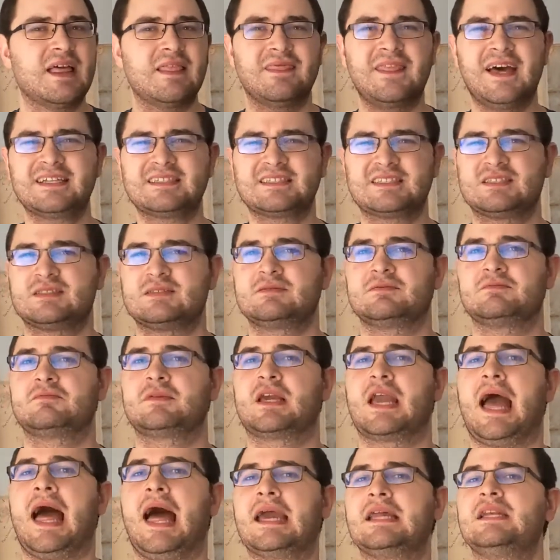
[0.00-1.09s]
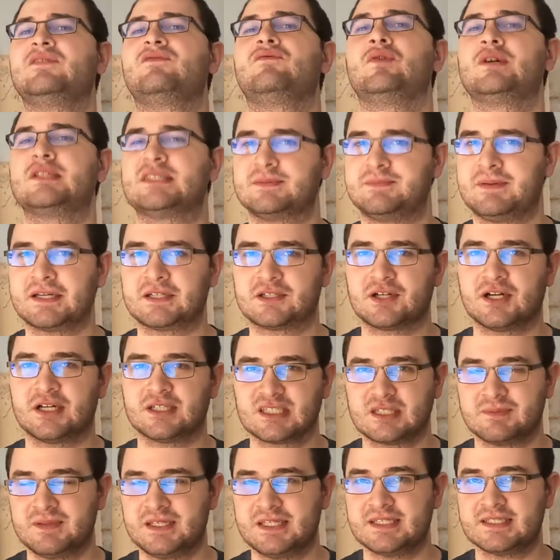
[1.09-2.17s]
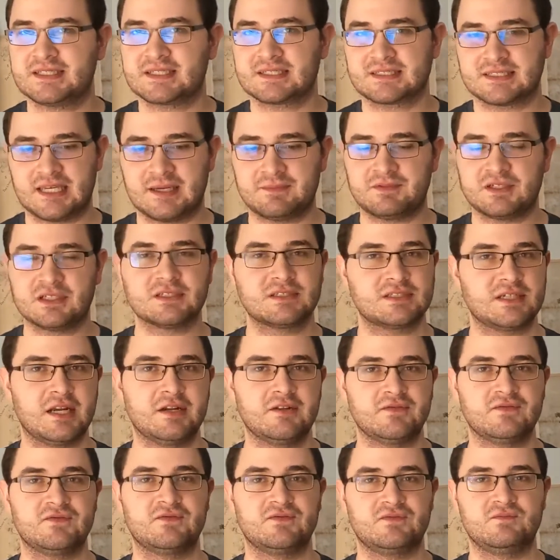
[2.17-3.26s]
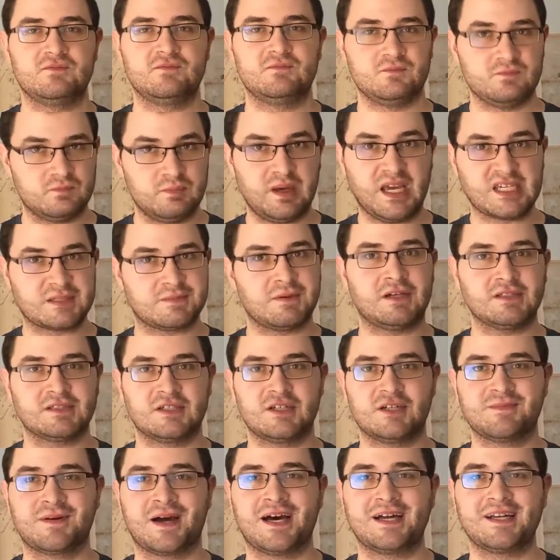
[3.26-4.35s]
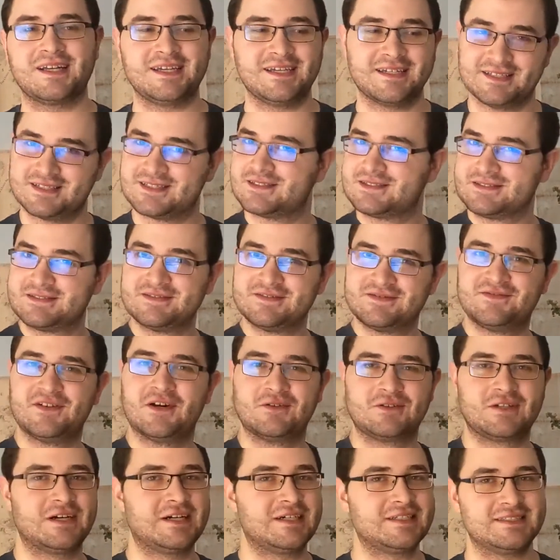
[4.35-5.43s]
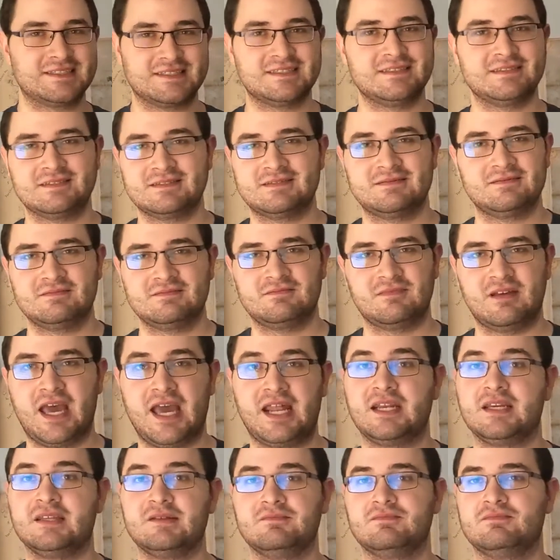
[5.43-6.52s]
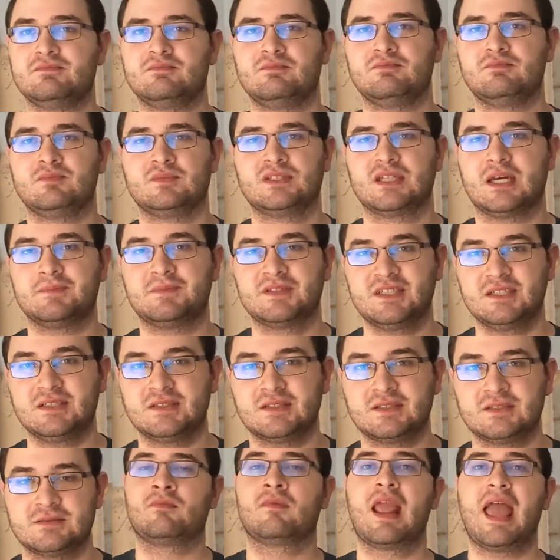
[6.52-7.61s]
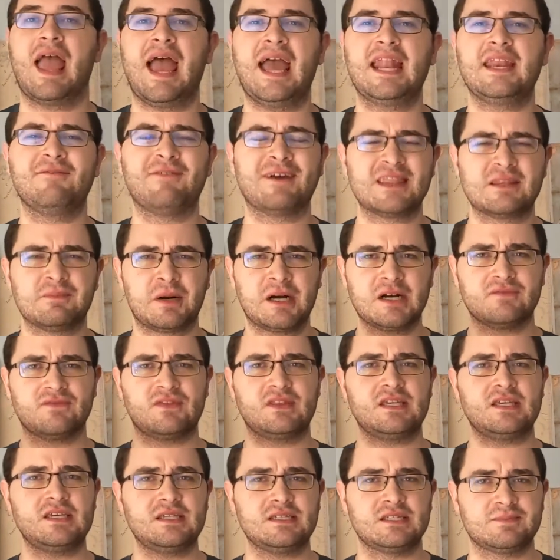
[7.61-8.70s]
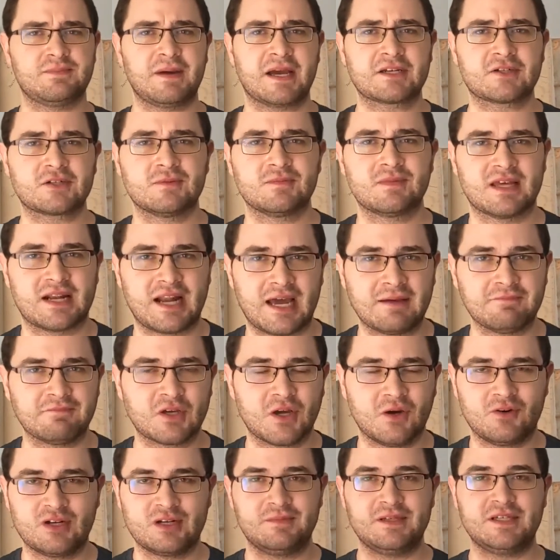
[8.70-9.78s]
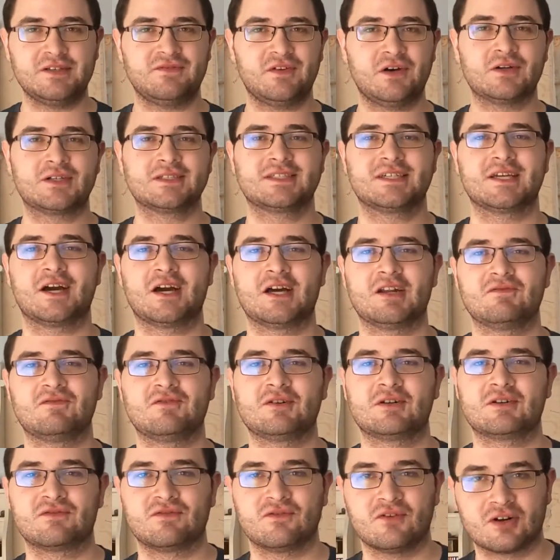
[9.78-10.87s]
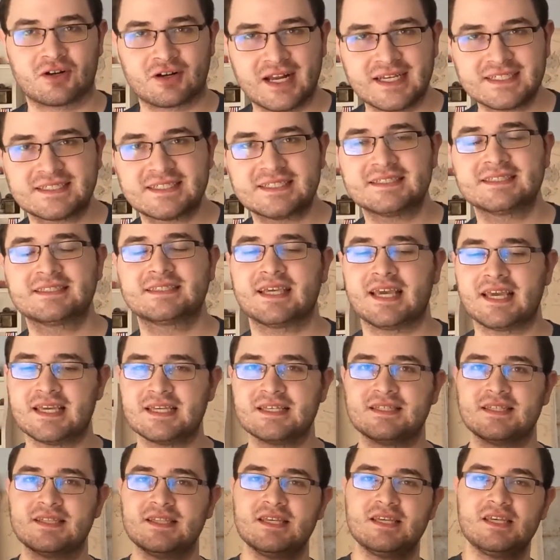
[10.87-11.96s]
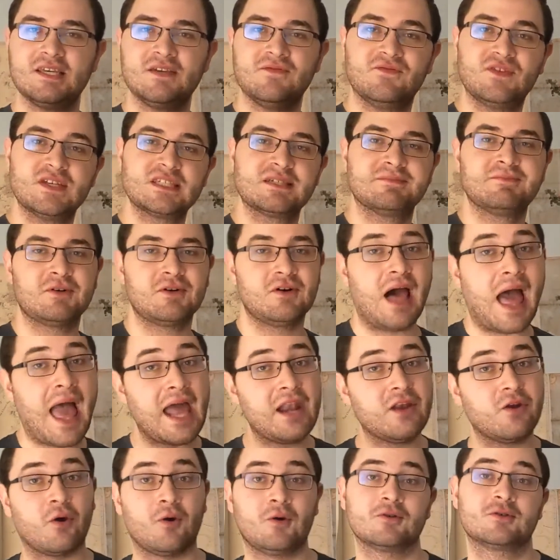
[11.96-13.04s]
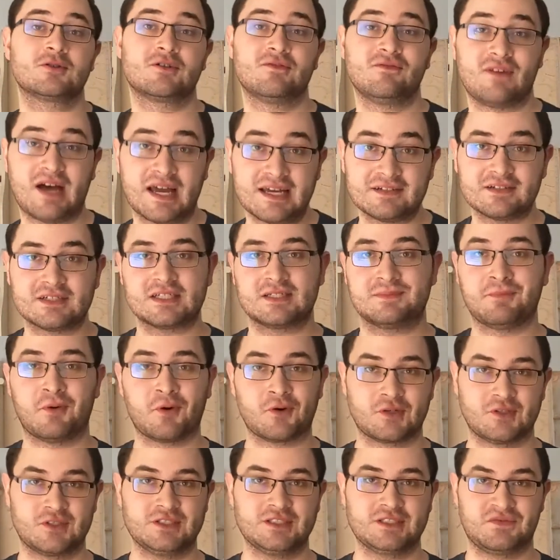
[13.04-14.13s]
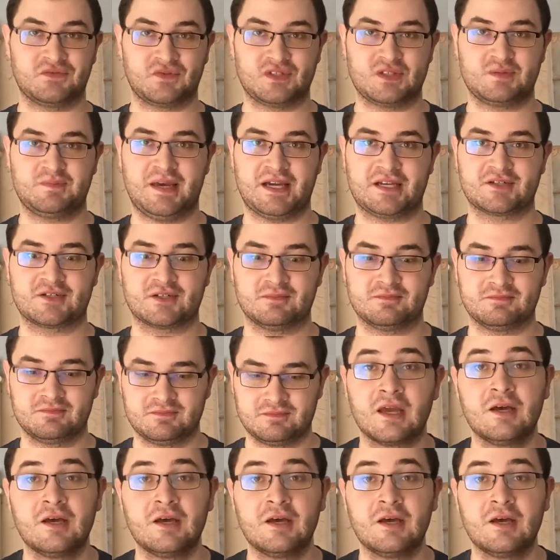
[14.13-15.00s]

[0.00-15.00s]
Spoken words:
That's kind of what spectroscopy is, except instead of baseballs in your body, it's photons in any substance. Anyway, the part of the spectrum that I'm going to be focusing on for fluorescence is the visible and ultraviolet portions of the spectrum.